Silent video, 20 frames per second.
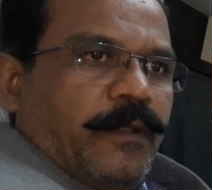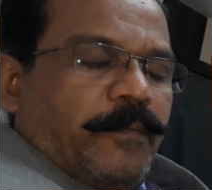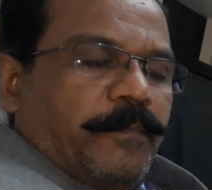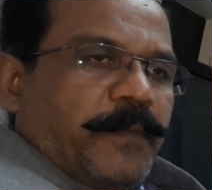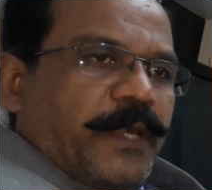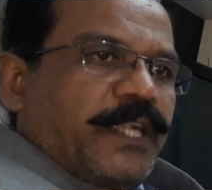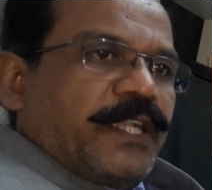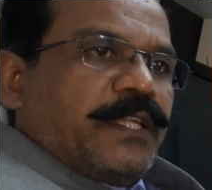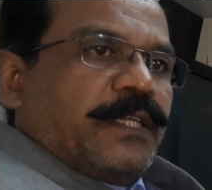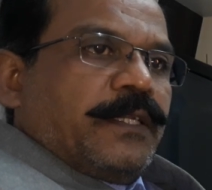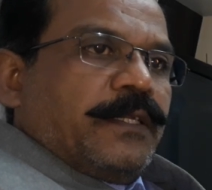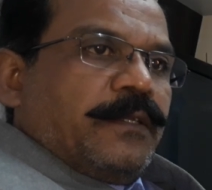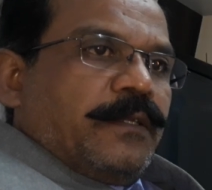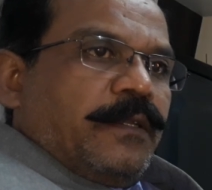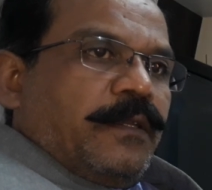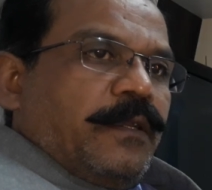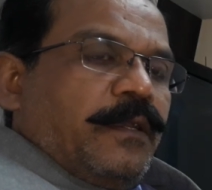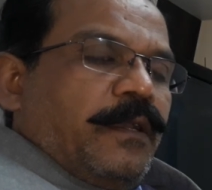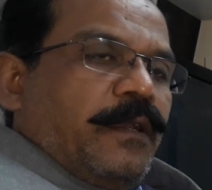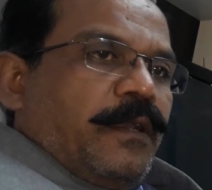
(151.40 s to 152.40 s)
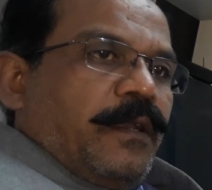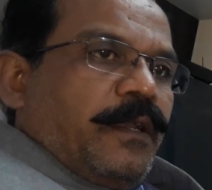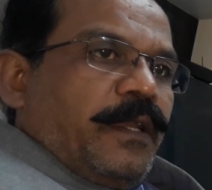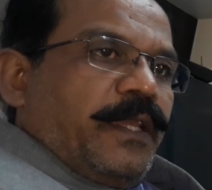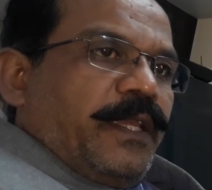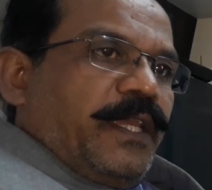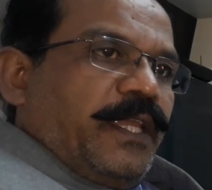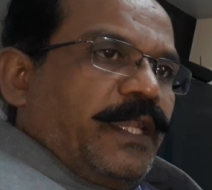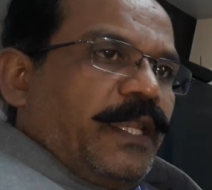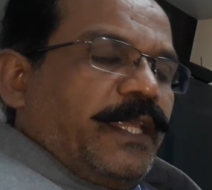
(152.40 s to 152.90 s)
But
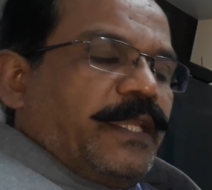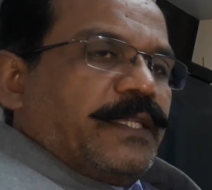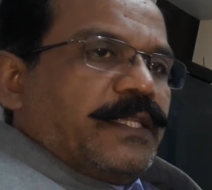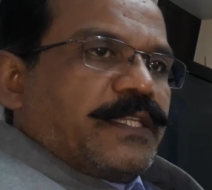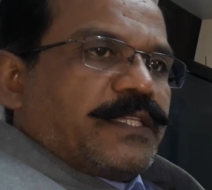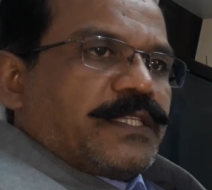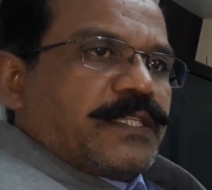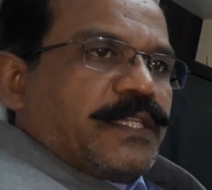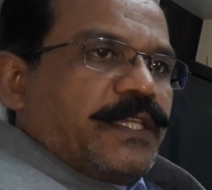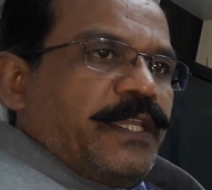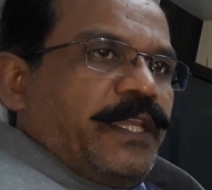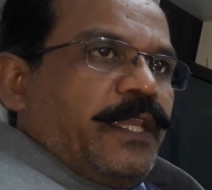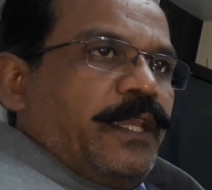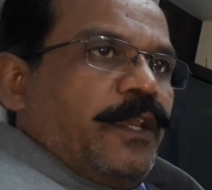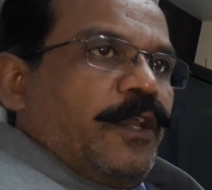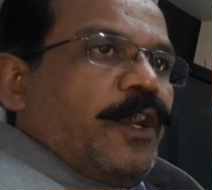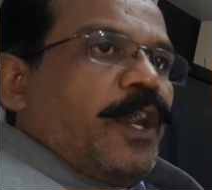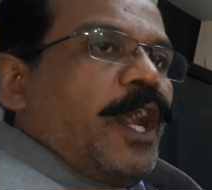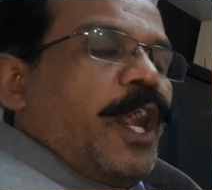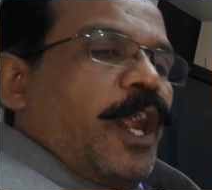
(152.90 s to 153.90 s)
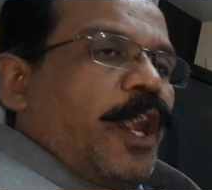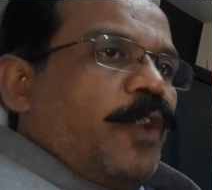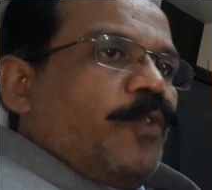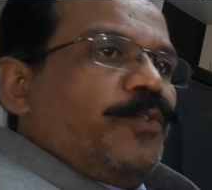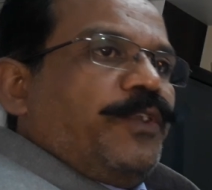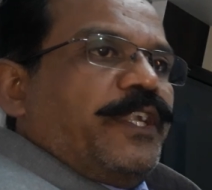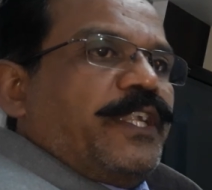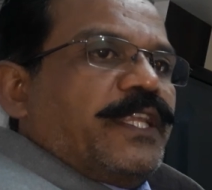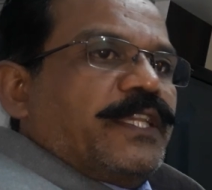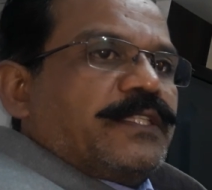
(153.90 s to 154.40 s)
in an industry, how
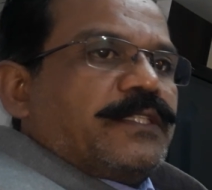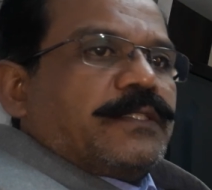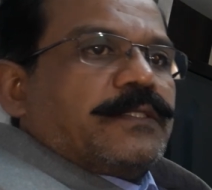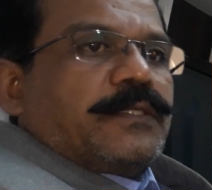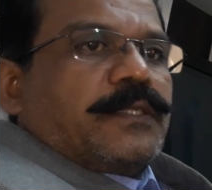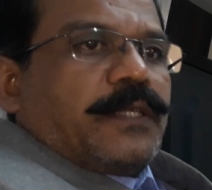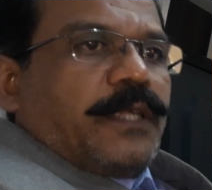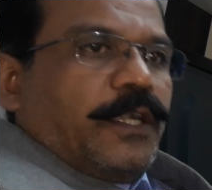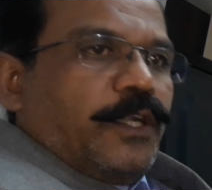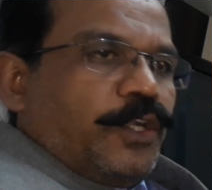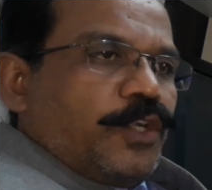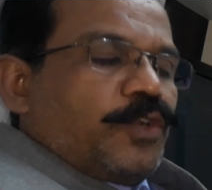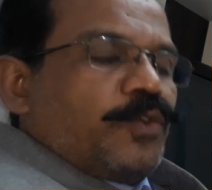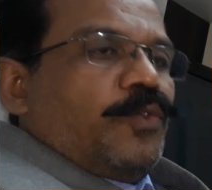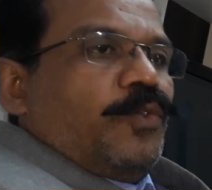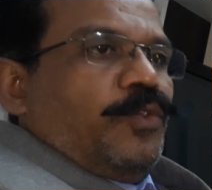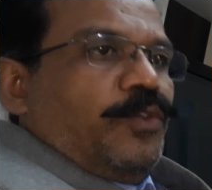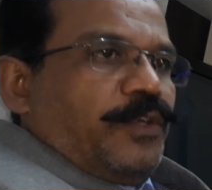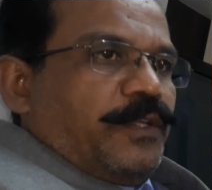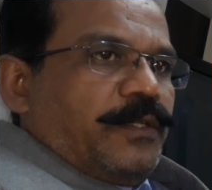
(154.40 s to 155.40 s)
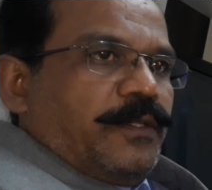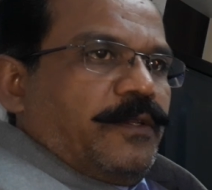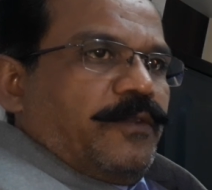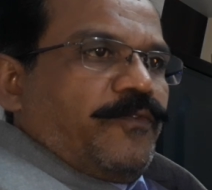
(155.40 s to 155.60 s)
it is controlled?